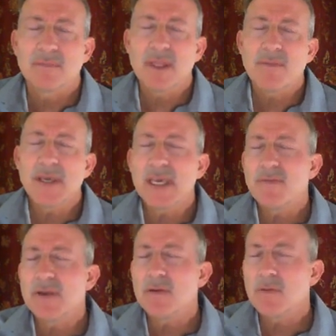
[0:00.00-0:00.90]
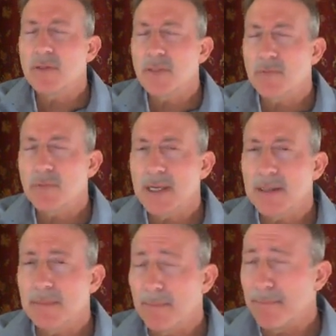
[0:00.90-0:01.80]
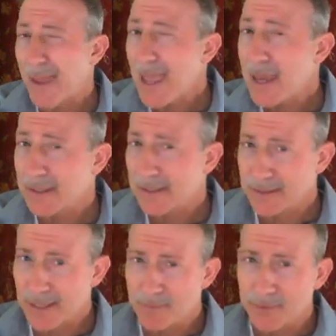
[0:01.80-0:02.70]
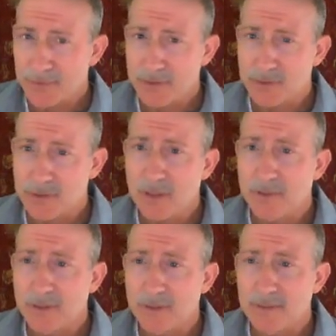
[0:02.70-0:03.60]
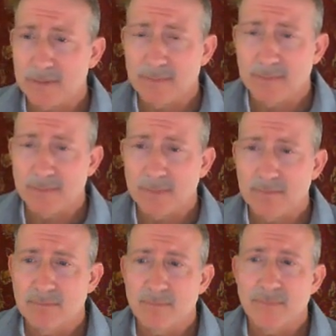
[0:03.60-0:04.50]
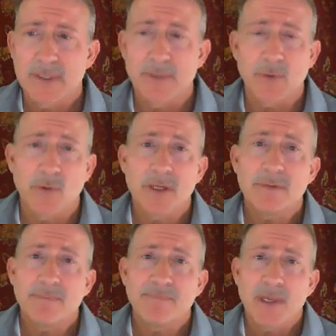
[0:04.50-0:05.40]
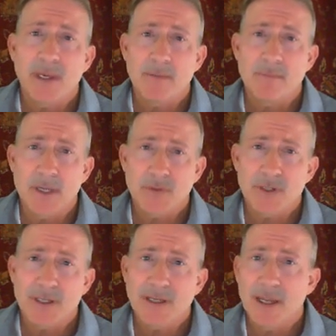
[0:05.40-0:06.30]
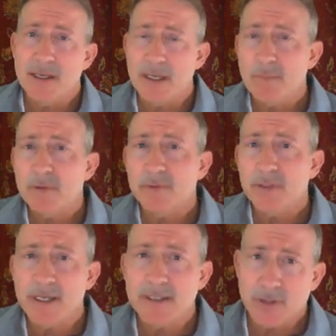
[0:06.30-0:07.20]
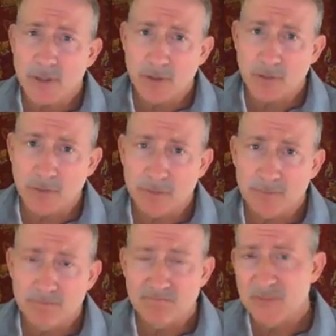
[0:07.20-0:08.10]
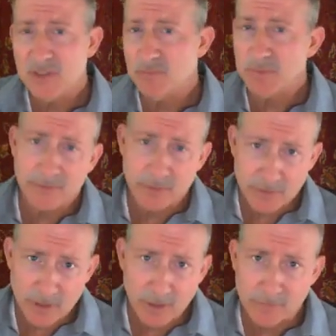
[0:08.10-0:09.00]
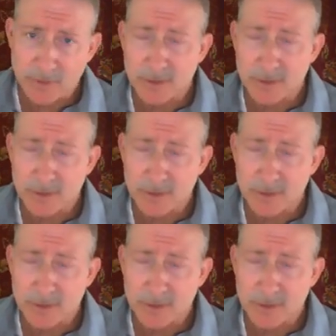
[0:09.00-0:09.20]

Let me give you 3 bad examples to start with. Number 1, measuring number of lines of code. This would be for a software